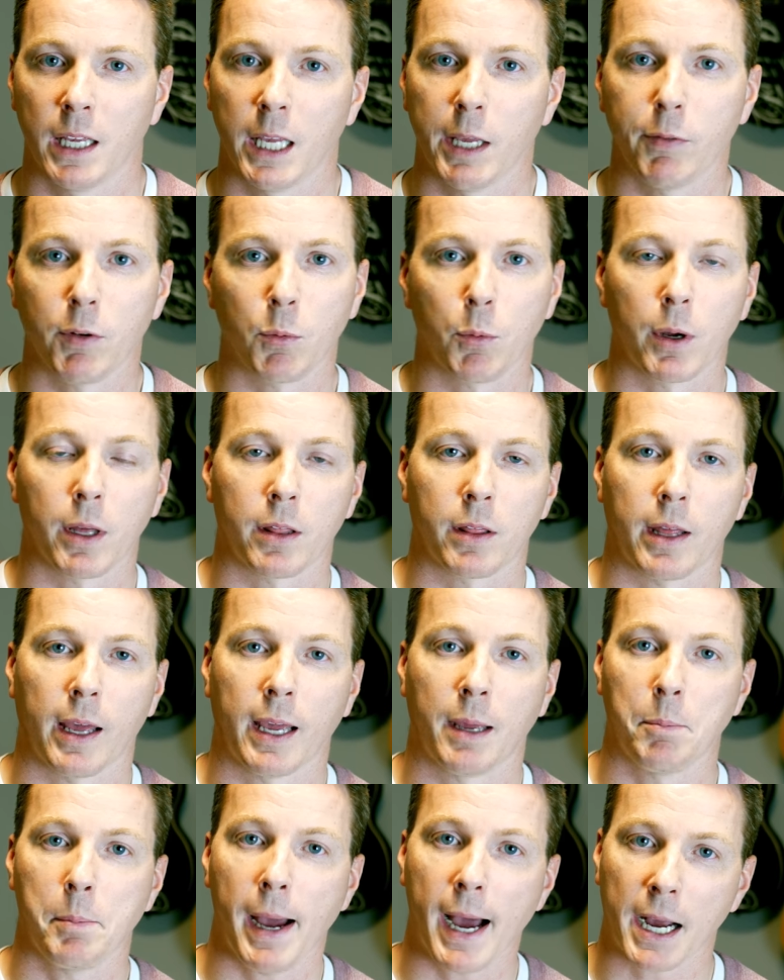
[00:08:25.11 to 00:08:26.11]
Even with
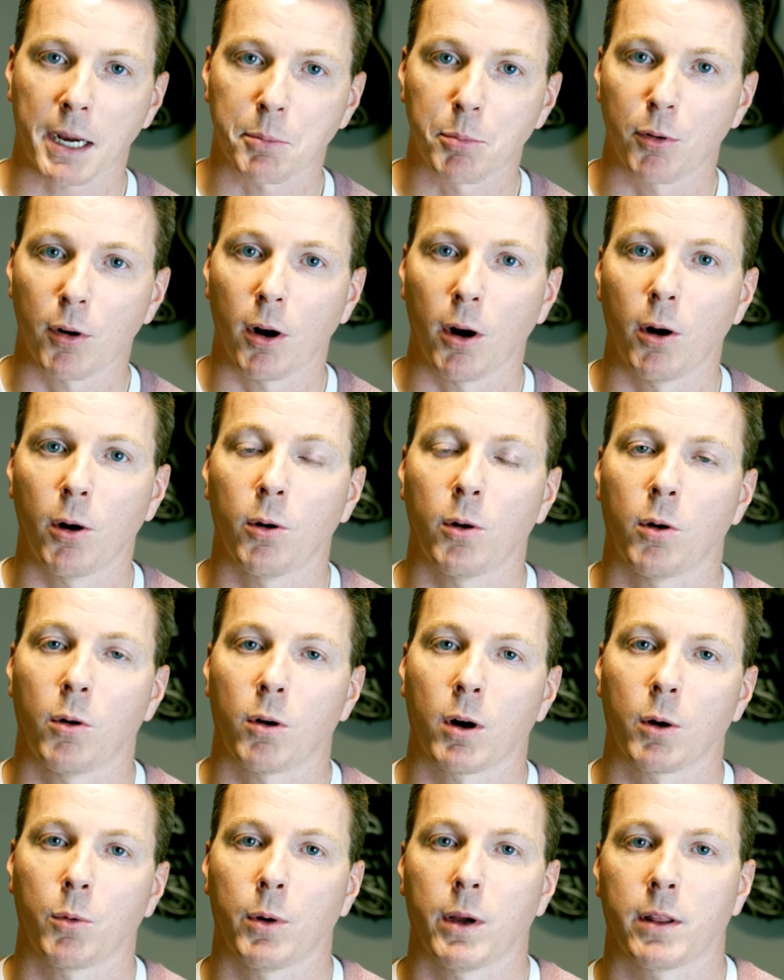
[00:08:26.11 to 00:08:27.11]
a Mac Pro
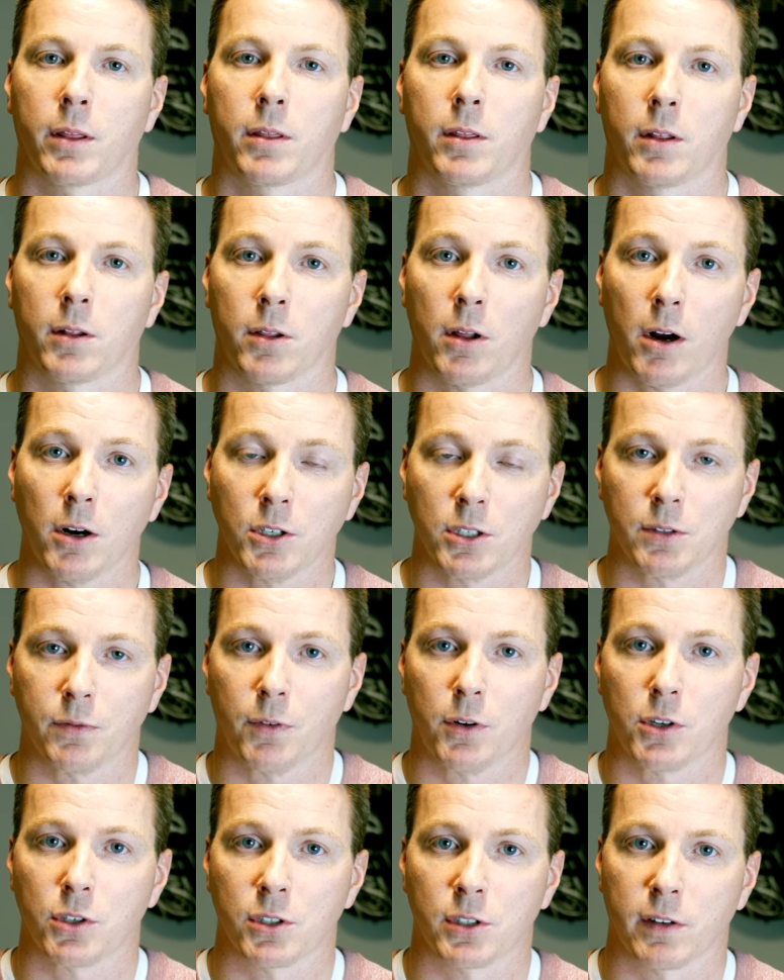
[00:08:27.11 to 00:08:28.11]
or with the largest
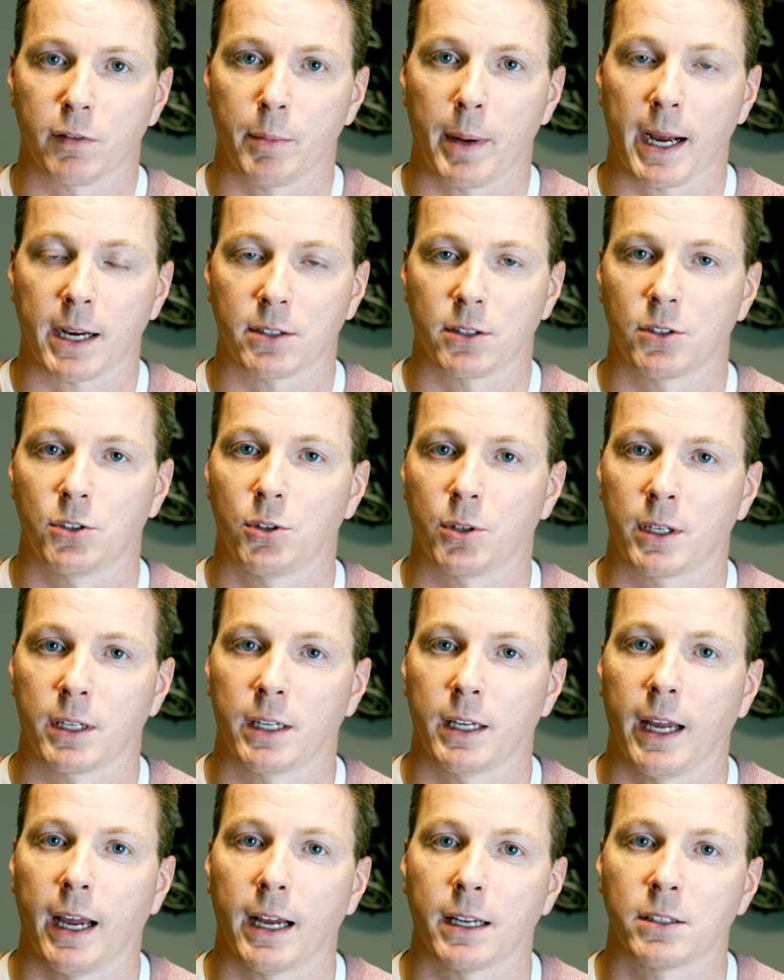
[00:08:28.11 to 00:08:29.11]
versions of Macs that you
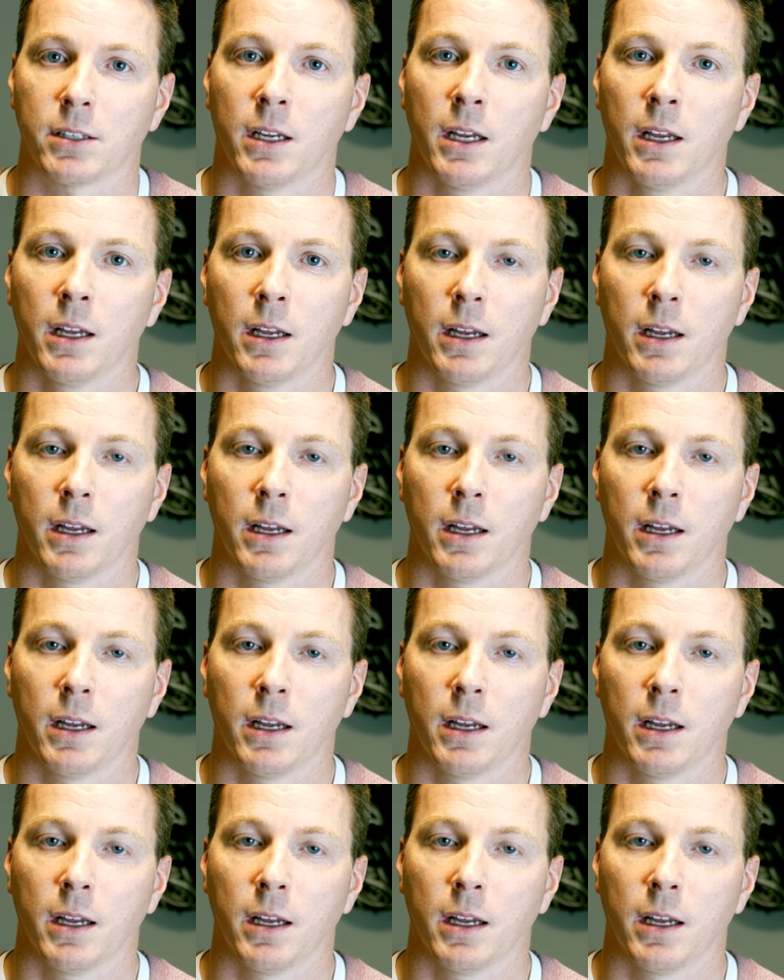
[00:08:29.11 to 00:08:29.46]
can get,